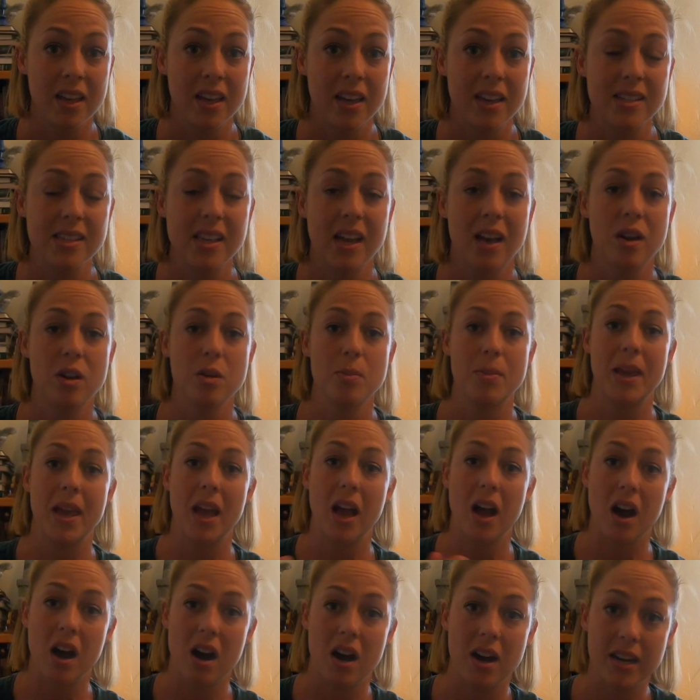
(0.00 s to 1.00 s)
is how to
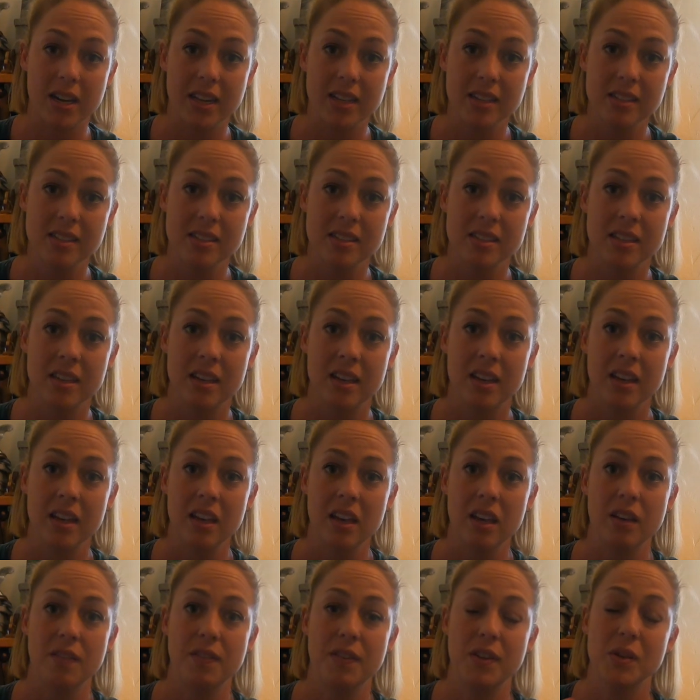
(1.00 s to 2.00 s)
be honest
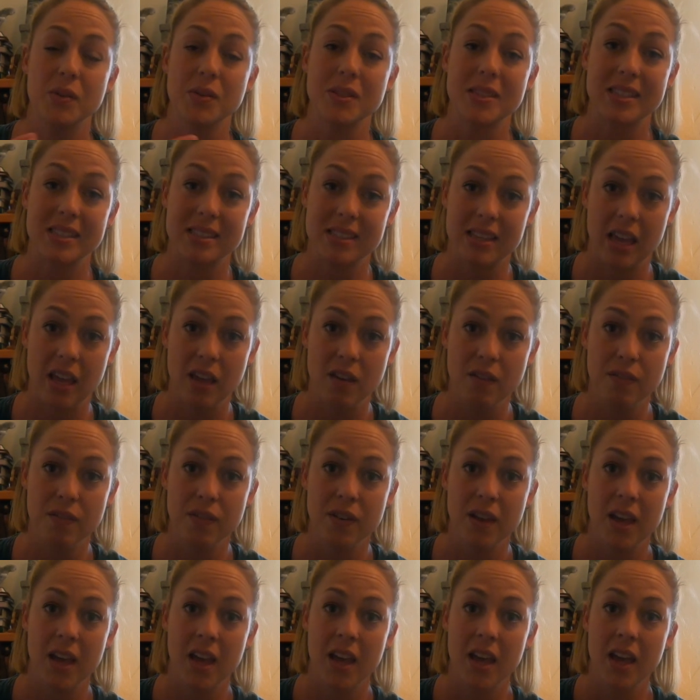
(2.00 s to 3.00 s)
and feel safe
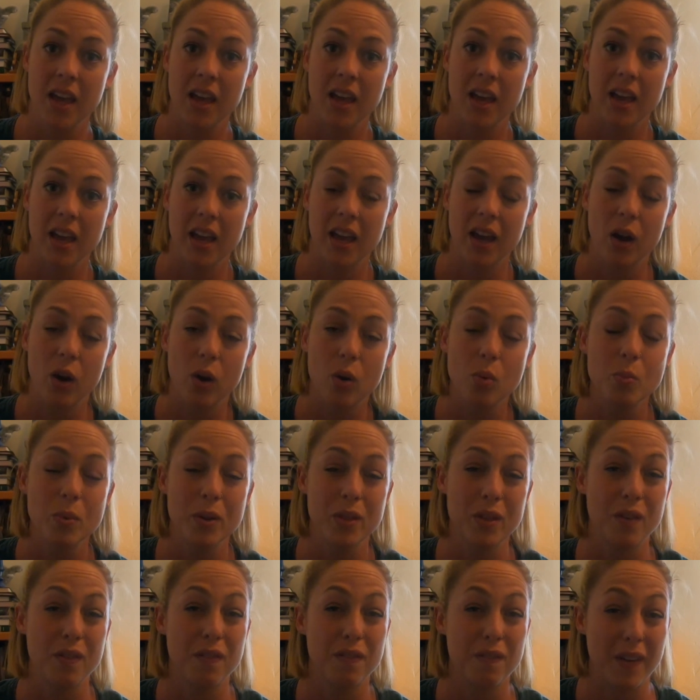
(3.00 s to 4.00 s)
at home
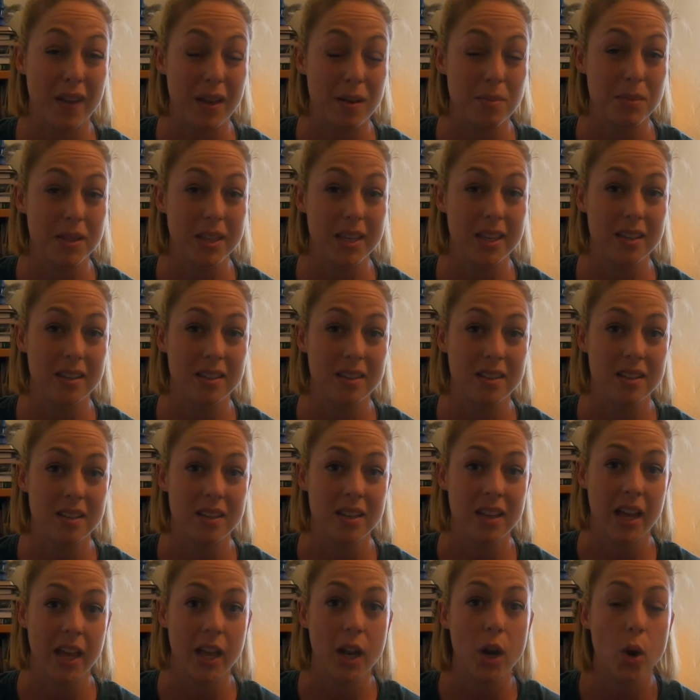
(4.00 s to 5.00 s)
with your family,
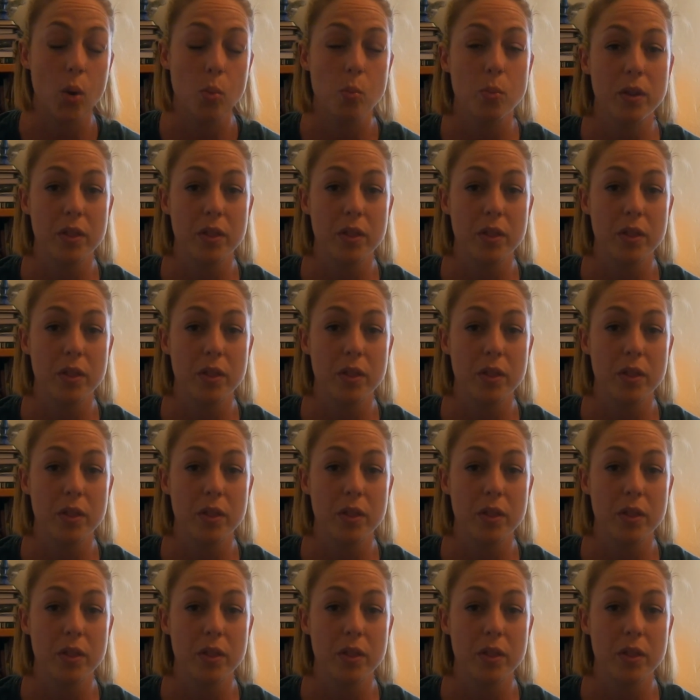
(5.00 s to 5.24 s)
at home